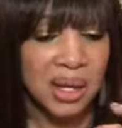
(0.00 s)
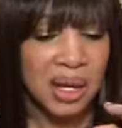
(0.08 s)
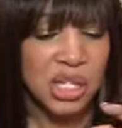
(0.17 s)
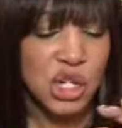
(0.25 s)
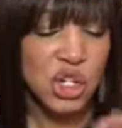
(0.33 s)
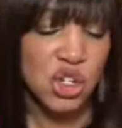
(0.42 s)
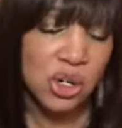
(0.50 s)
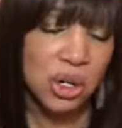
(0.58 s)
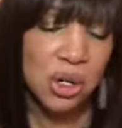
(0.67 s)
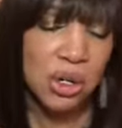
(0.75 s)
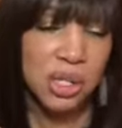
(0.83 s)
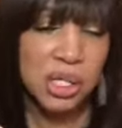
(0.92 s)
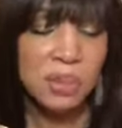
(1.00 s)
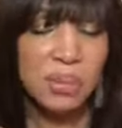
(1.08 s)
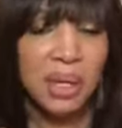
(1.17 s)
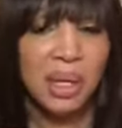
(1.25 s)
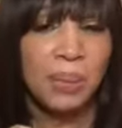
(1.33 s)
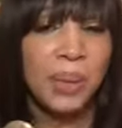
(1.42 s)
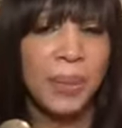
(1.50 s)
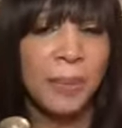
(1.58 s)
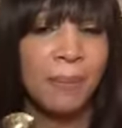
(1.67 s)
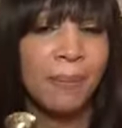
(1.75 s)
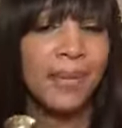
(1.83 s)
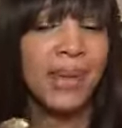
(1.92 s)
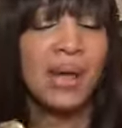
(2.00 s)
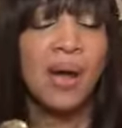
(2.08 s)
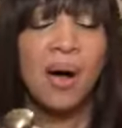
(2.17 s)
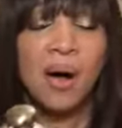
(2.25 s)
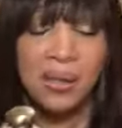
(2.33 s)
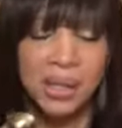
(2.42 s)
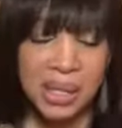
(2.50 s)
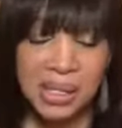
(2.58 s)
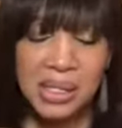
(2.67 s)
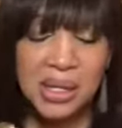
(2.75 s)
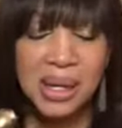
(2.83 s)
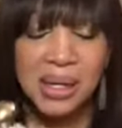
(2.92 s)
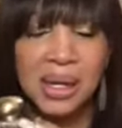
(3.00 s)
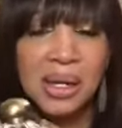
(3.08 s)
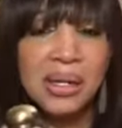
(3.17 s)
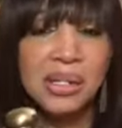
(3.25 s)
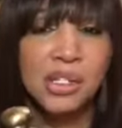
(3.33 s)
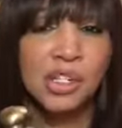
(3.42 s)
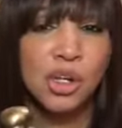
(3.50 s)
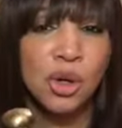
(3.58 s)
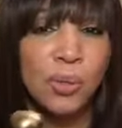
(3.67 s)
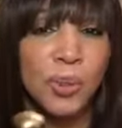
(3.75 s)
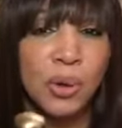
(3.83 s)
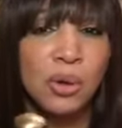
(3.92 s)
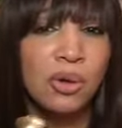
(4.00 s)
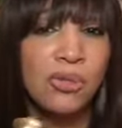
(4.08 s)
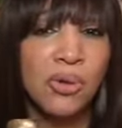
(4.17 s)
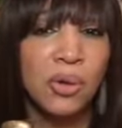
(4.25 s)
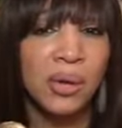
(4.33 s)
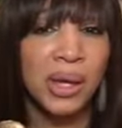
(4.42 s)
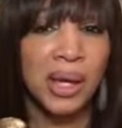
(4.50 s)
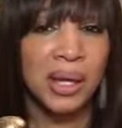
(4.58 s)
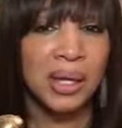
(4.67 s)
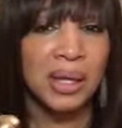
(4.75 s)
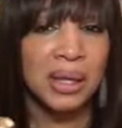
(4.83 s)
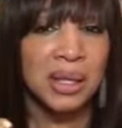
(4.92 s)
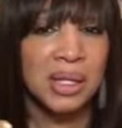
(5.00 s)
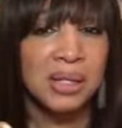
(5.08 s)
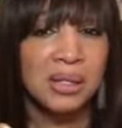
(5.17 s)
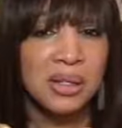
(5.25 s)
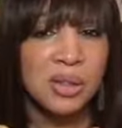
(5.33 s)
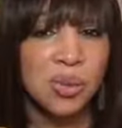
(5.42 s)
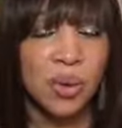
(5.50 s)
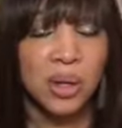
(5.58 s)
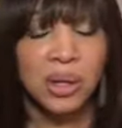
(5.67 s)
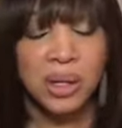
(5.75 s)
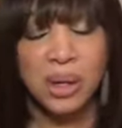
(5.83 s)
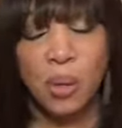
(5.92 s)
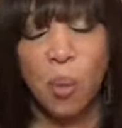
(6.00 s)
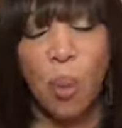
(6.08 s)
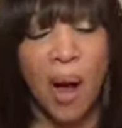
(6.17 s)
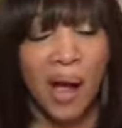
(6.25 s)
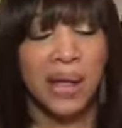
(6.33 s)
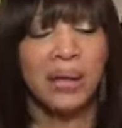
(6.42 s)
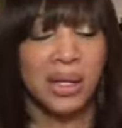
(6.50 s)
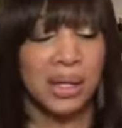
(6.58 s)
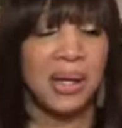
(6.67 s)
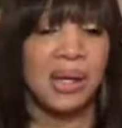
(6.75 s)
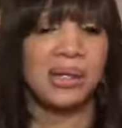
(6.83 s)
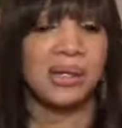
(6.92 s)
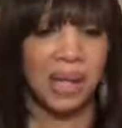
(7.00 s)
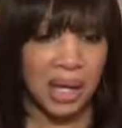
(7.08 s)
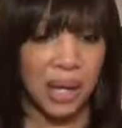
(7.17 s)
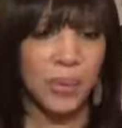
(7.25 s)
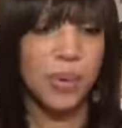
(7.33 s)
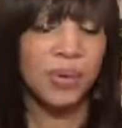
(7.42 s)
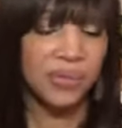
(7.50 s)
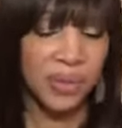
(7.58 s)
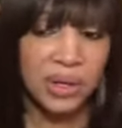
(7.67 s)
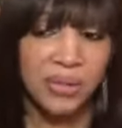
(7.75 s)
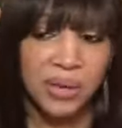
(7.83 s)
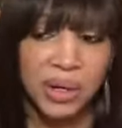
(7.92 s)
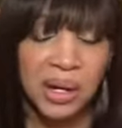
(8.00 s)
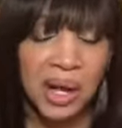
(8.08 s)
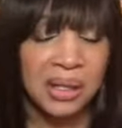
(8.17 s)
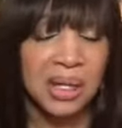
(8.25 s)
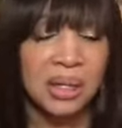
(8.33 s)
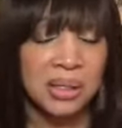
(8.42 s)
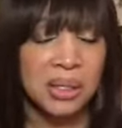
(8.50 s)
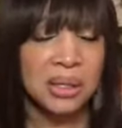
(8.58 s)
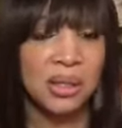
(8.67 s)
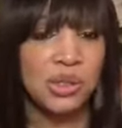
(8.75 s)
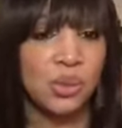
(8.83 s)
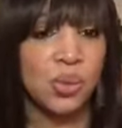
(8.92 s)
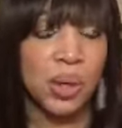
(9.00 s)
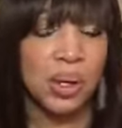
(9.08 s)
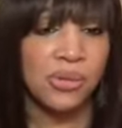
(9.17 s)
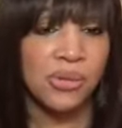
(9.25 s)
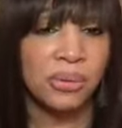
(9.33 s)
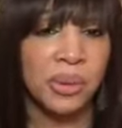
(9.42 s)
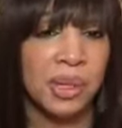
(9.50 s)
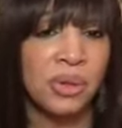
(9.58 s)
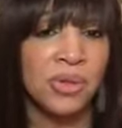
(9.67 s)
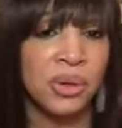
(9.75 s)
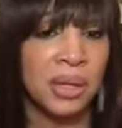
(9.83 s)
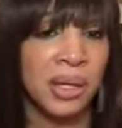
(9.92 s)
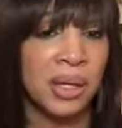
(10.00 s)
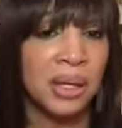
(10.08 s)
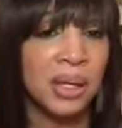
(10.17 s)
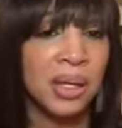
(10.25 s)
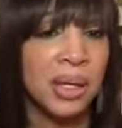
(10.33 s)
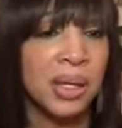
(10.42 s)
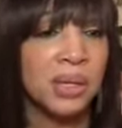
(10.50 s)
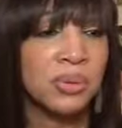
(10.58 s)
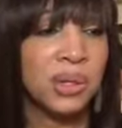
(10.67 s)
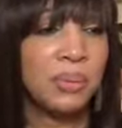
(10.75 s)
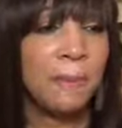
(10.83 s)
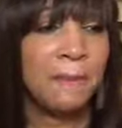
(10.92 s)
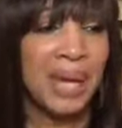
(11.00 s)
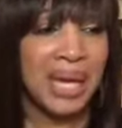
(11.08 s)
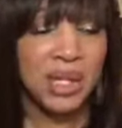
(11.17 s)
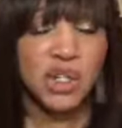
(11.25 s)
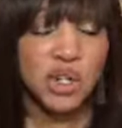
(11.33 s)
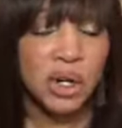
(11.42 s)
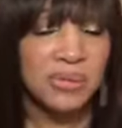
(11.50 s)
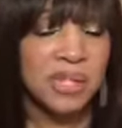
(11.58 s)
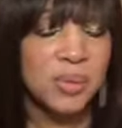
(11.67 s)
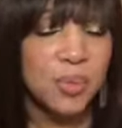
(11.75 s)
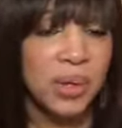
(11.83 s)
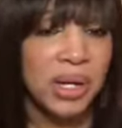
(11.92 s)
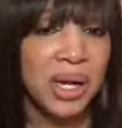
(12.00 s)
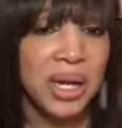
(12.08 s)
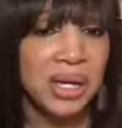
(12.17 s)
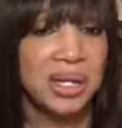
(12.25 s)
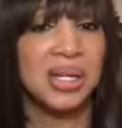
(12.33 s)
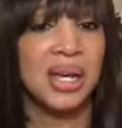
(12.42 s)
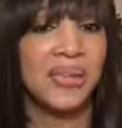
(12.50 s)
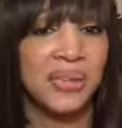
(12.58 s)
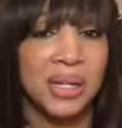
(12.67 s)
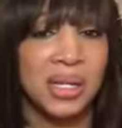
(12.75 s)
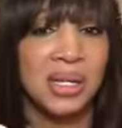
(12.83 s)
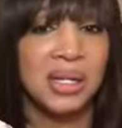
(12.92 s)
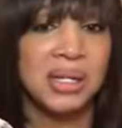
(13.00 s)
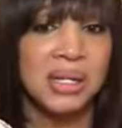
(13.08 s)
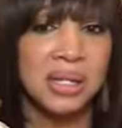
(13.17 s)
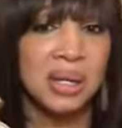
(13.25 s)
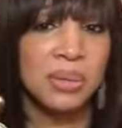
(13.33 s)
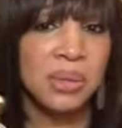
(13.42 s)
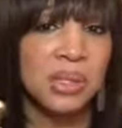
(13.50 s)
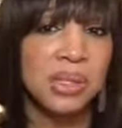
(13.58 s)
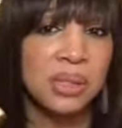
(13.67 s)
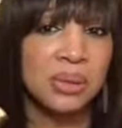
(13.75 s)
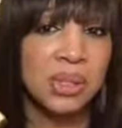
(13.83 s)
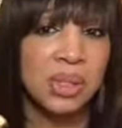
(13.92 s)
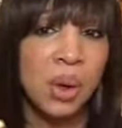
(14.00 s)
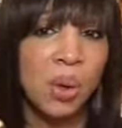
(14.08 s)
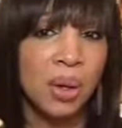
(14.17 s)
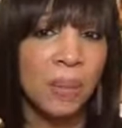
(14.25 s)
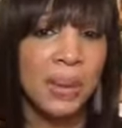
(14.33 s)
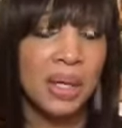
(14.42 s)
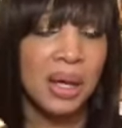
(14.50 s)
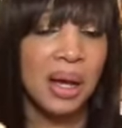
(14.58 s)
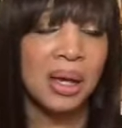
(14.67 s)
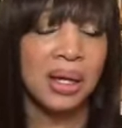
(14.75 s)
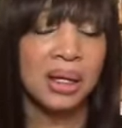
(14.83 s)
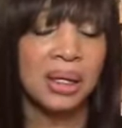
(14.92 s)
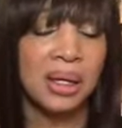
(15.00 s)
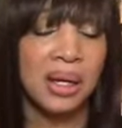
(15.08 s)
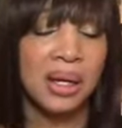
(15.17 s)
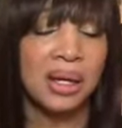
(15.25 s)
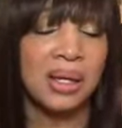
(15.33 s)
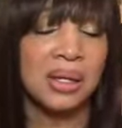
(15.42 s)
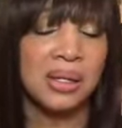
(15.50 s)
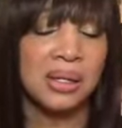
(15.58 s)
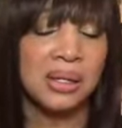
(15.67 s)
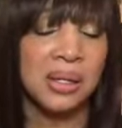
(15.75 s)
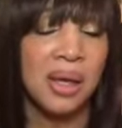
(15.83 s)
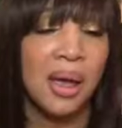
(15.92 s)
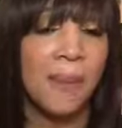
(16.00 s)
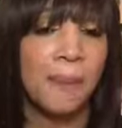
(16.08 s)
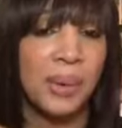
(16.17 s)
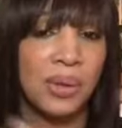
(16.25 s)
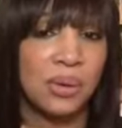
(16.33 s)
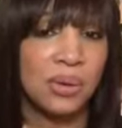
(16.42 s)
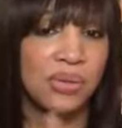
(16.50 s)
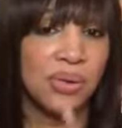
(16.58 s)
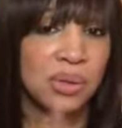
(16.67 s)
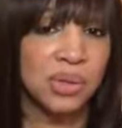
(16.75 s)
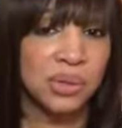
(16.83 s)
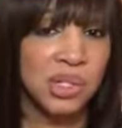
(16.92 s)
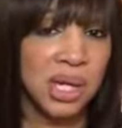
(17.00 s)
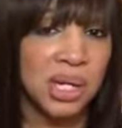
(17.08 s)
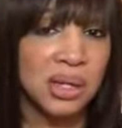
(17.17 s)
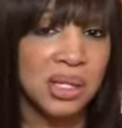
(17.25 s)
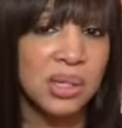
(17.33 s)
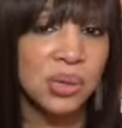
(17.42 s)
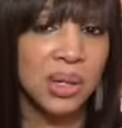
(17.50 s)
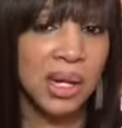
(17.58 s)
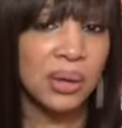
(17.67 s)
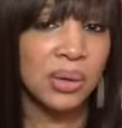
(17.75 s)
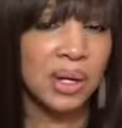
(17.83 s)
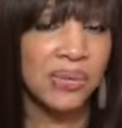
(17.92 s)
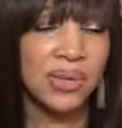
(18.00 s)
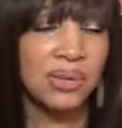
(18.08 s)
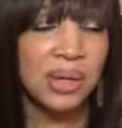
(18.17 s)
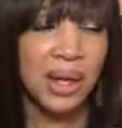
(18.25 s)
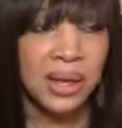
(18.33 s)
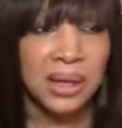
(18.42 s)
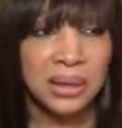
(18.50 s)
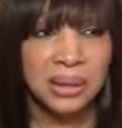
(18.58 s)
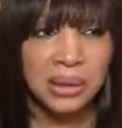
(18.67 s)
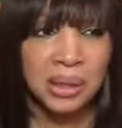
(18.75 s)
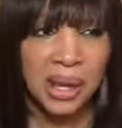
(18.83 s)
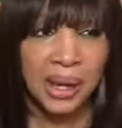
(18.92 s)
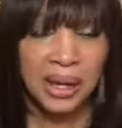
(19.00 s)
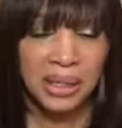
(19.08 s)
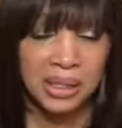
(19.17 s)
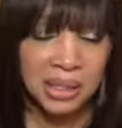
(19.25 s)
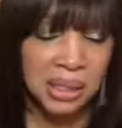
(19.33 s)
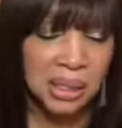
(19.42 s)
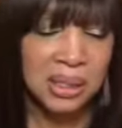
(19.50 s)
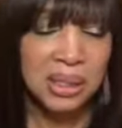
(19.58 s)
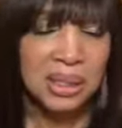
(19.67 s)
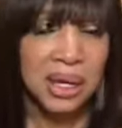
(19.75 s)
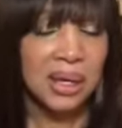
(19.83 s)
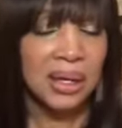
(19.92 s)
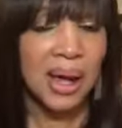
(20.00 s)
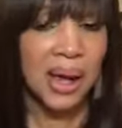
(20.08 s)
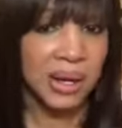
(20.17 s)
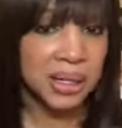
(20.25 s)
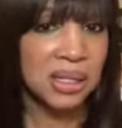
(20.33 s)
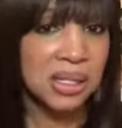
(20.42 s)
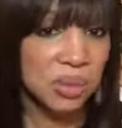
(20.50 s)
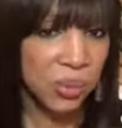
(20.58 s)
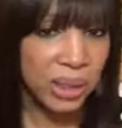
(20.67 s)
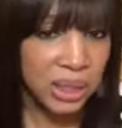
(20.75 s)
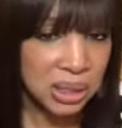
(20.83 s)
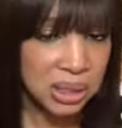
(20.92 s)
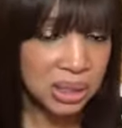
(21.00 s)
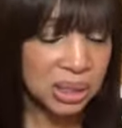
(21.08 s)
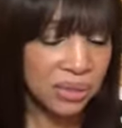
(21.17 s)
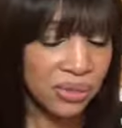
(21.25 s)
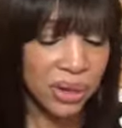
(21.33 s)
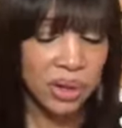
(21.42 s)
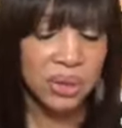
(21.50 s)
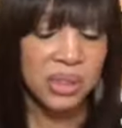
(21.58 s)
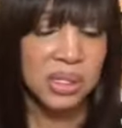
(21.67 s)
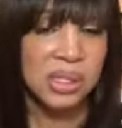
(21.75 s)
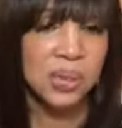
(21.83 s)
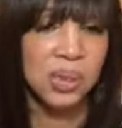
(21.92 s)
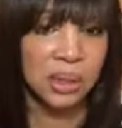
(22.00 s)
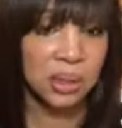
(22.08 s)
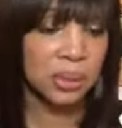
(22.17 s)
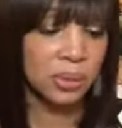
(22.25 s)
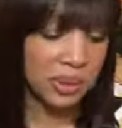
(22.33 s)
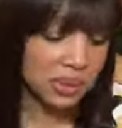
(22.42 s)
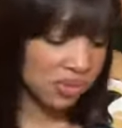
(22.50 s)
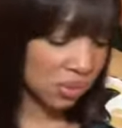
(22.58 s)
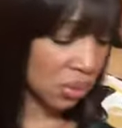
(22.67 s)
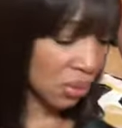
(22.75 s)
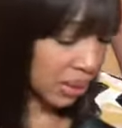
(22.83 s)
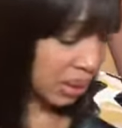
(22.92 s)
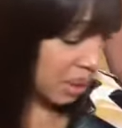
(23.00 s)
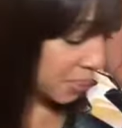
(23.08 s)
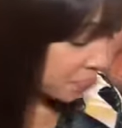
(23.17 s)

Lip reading: a sugar to me, but all that said, it is so beautiful, and this is one, while it is an April favorite, I think it's going to do well for me for like the remainder of spring and definitely into summer. So Tocca Bianca is beautiful. So check this one out if you like light, like kind of sweet fragrances with a little bit of floral in it.